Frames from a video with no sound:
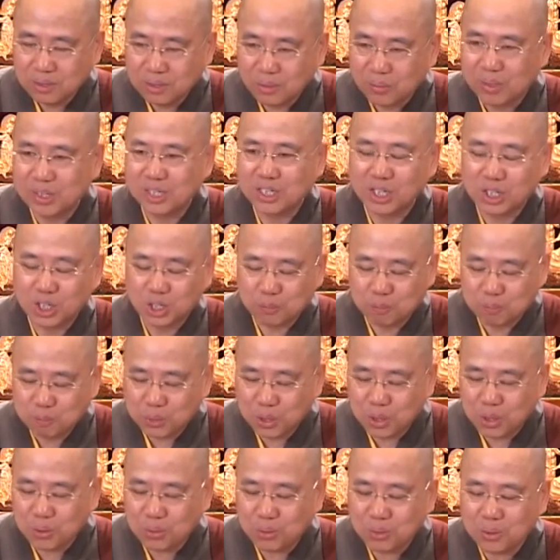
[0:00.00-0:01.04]
when it is
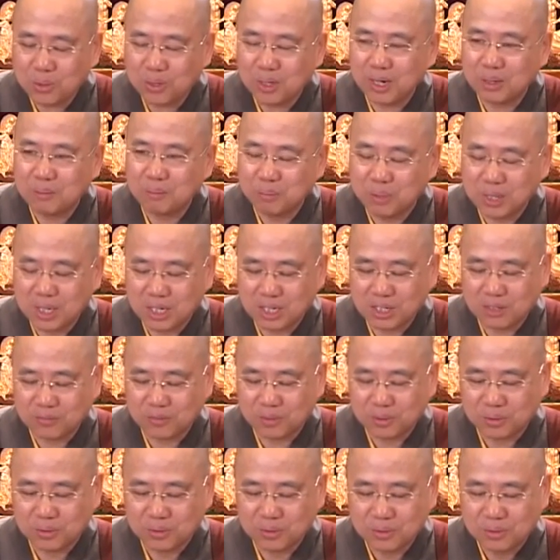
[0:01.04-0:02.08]
pure and
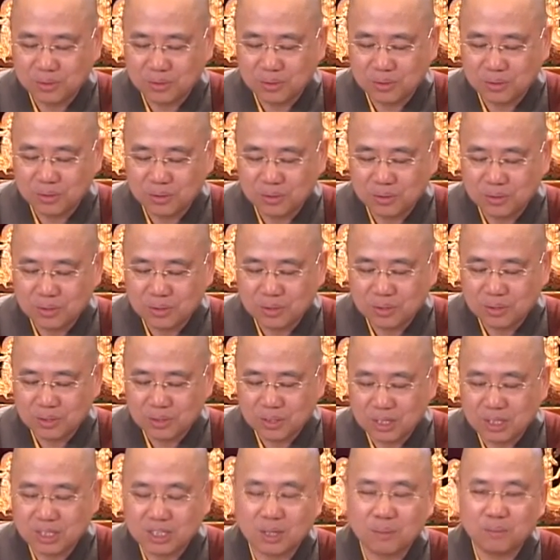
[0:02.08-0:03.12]
peaceful.
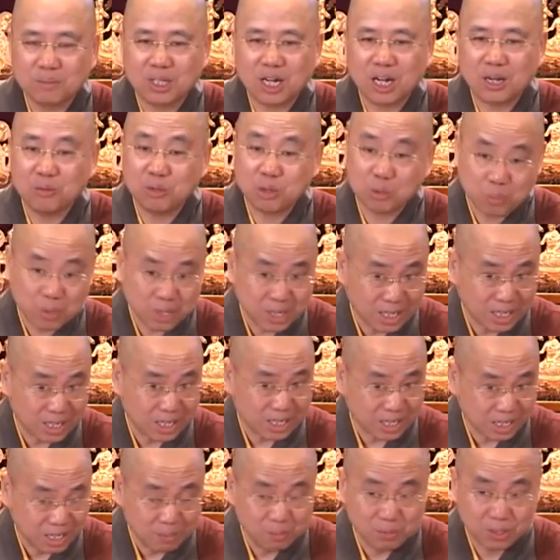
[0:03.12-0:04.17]
And sometimes you may get a
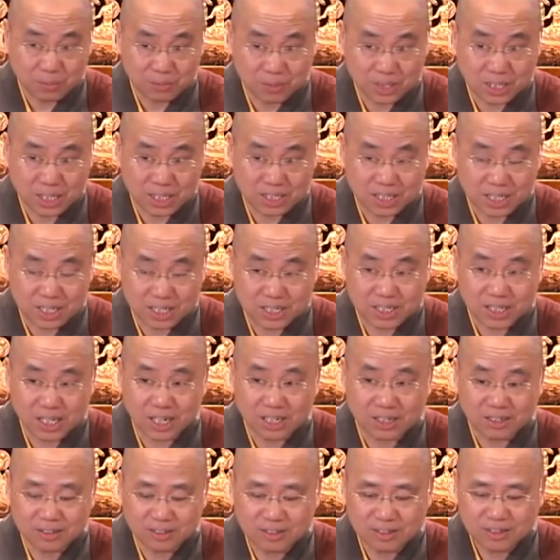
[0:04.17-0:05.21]
glimpse of it, as I
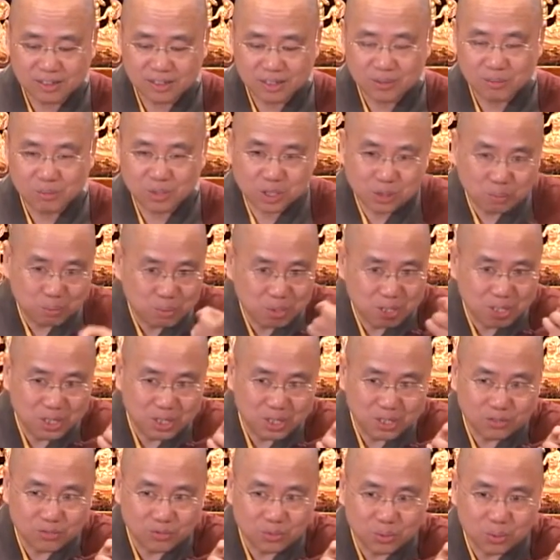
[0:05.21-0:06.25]
said, when you
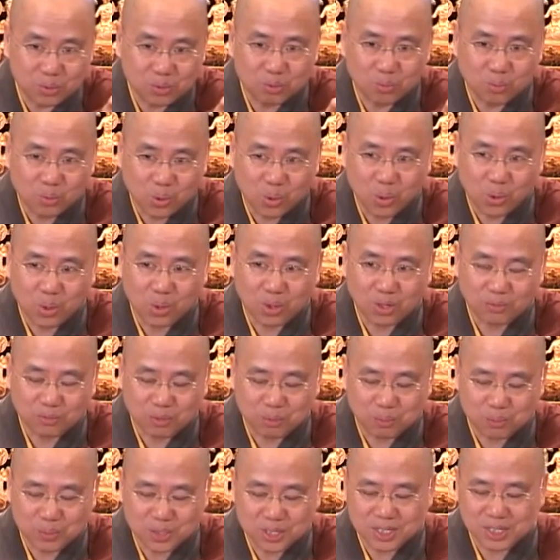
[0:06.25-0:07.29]
pierce through the wall of
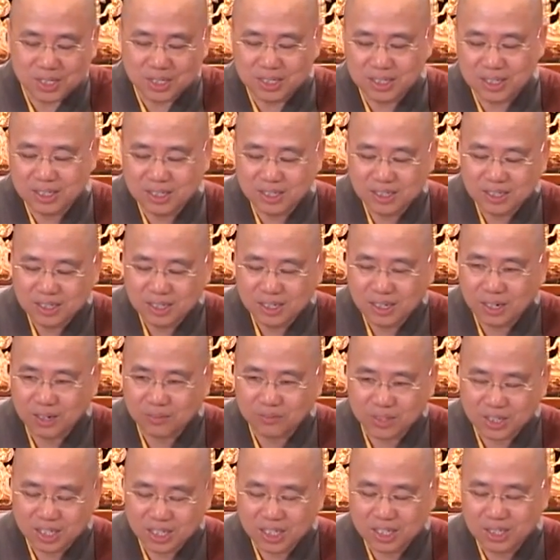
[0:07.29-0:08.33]
the prison
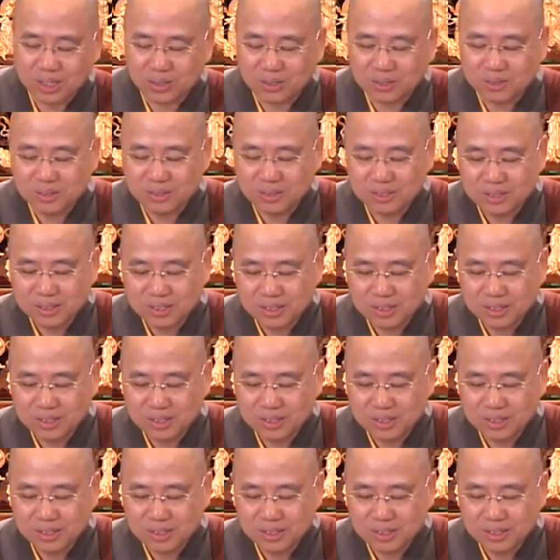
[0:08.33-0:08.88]
of the ego.